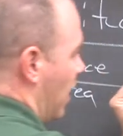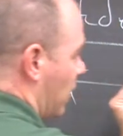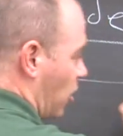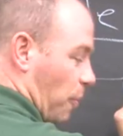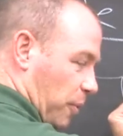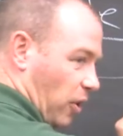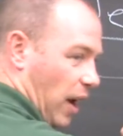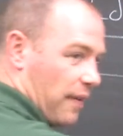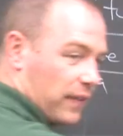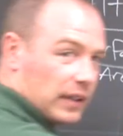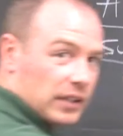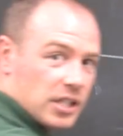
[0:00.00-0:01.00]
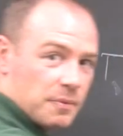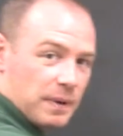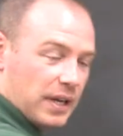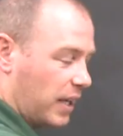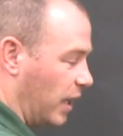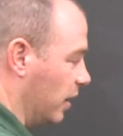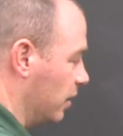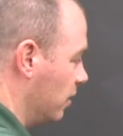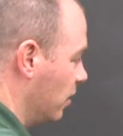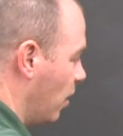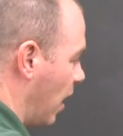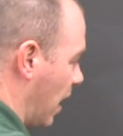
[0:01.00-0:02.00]
topographically speaking,
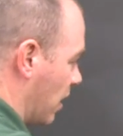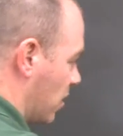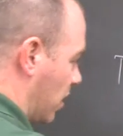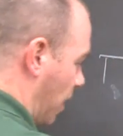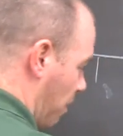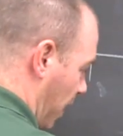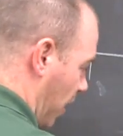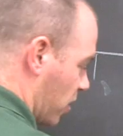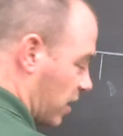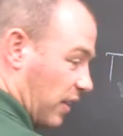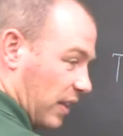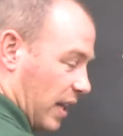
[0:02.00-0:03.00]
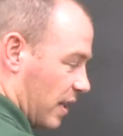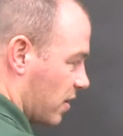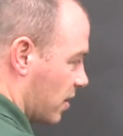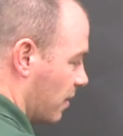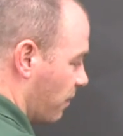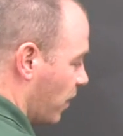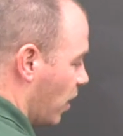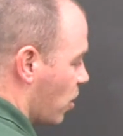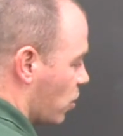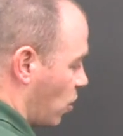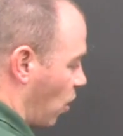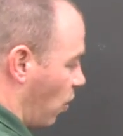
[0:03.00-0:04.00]
compared to this.
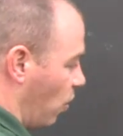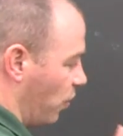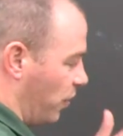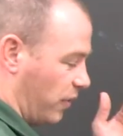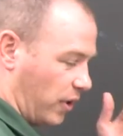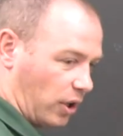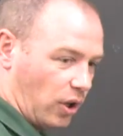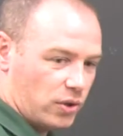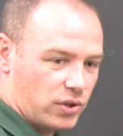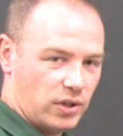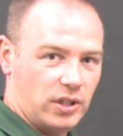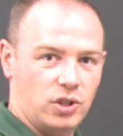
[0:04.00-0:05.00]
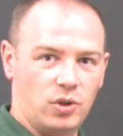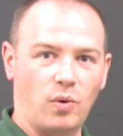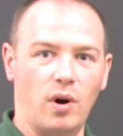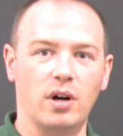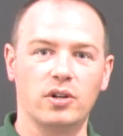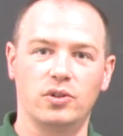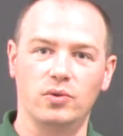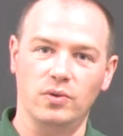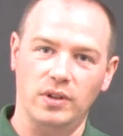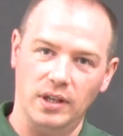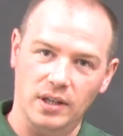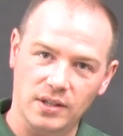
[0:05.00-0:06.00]
So the closer that you are to
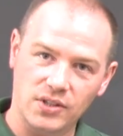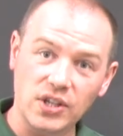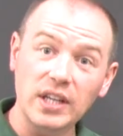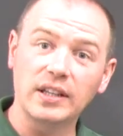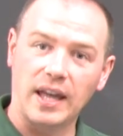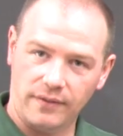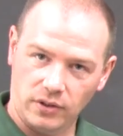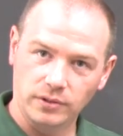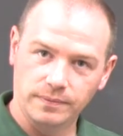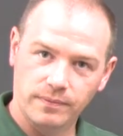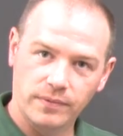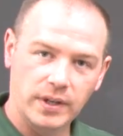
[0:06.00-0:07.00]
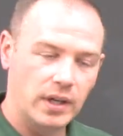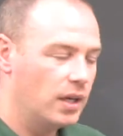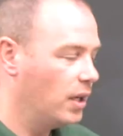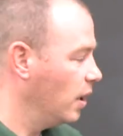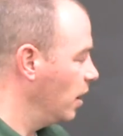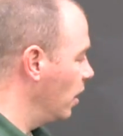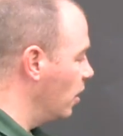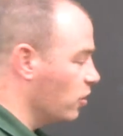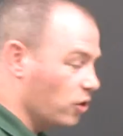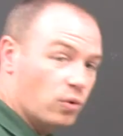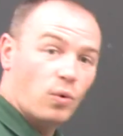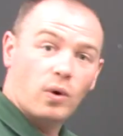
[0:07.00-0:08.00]
the sea level,
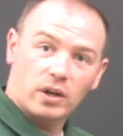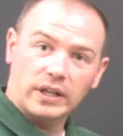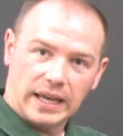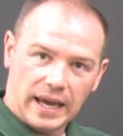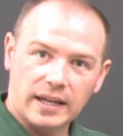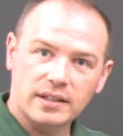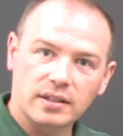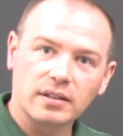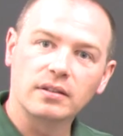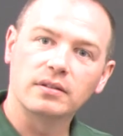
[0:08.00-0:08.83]
you will get